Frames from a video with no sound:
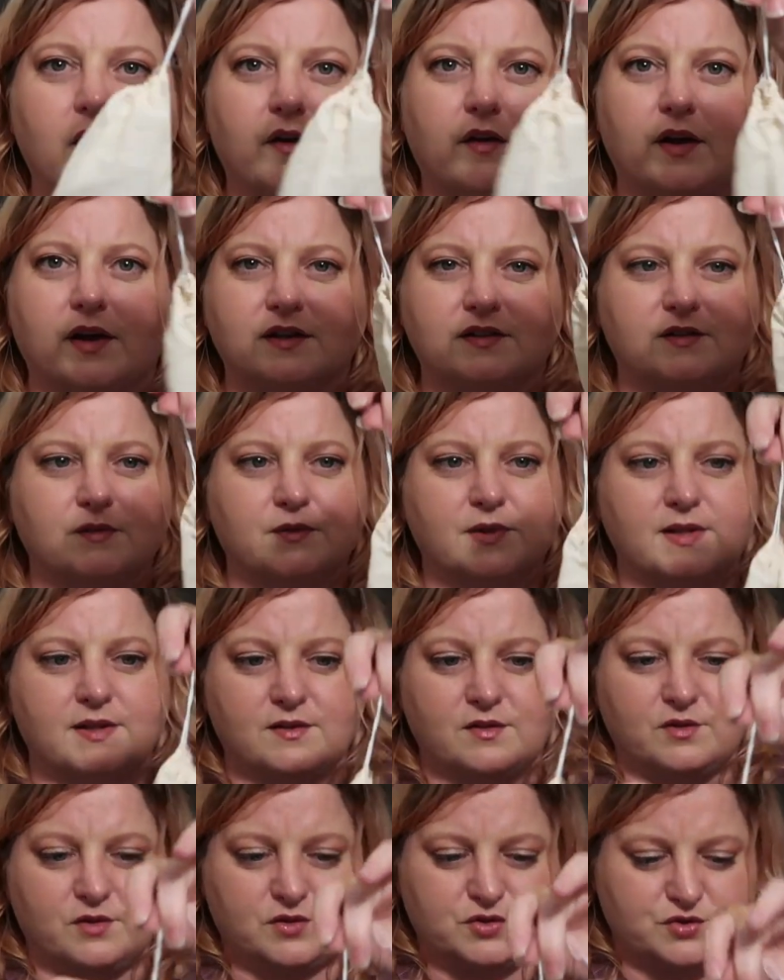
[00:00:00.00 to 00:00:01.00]
Okay, something in
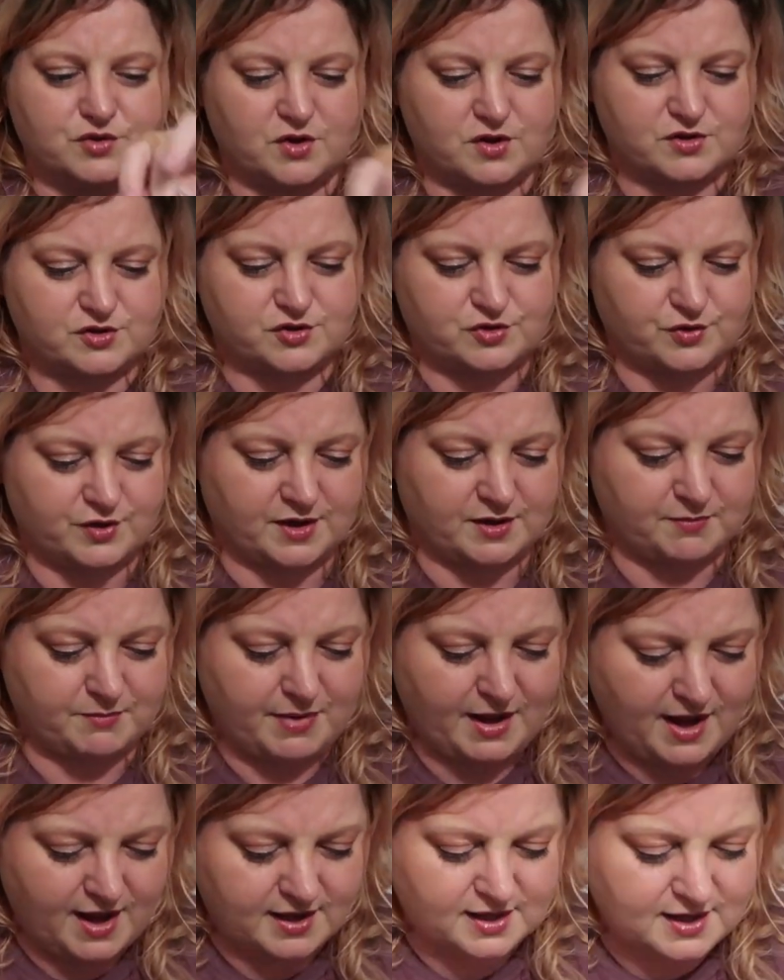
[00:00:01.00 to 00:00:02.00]
a little drawstring
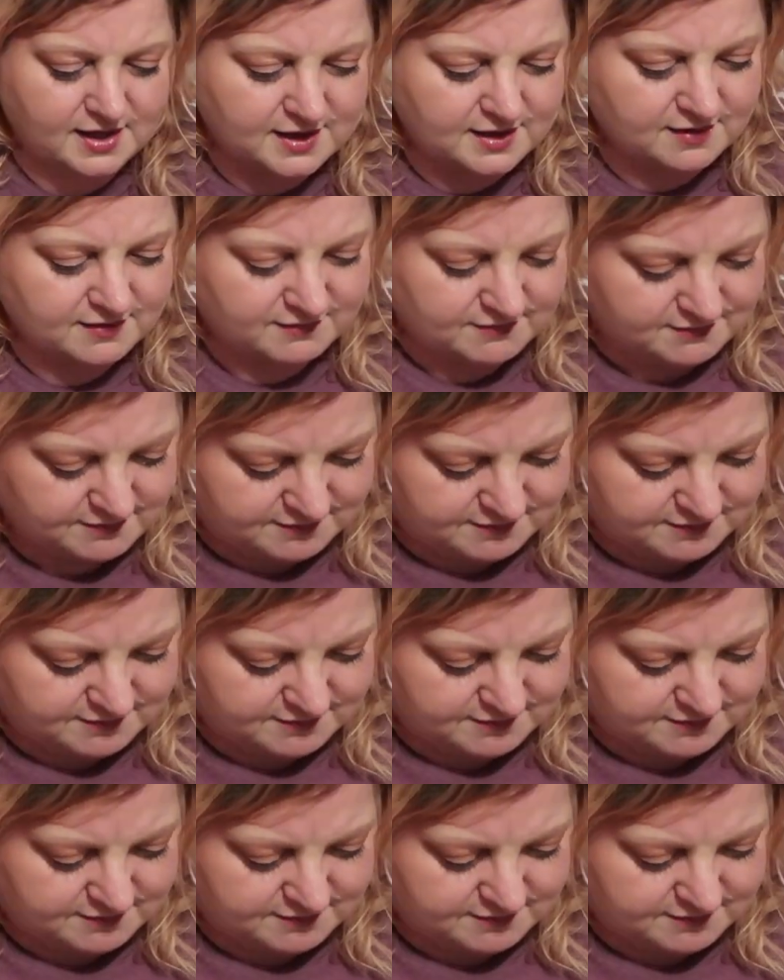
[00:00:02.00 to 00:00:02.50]
baggie.